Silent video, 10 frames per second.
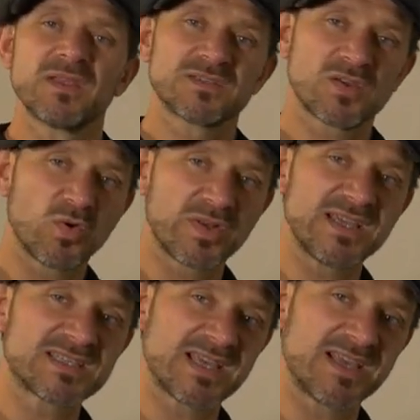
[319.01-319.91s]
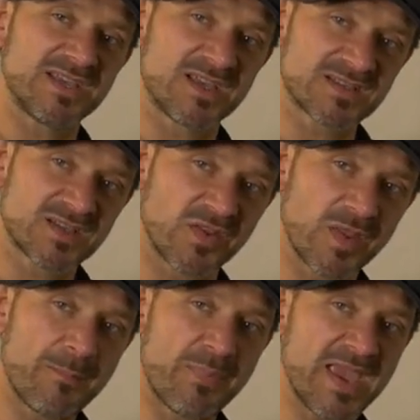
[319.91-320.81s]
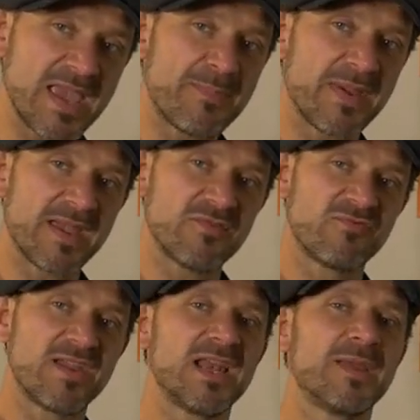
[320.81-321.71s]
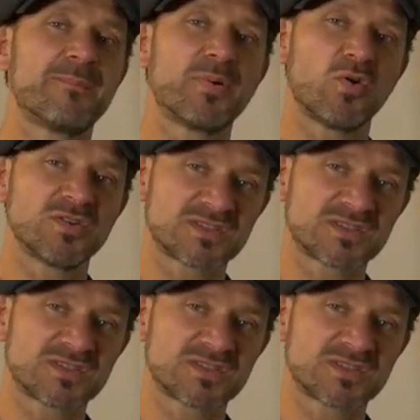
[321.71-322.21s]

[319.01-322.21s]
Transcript: So all these things, you can start the B bit, really important.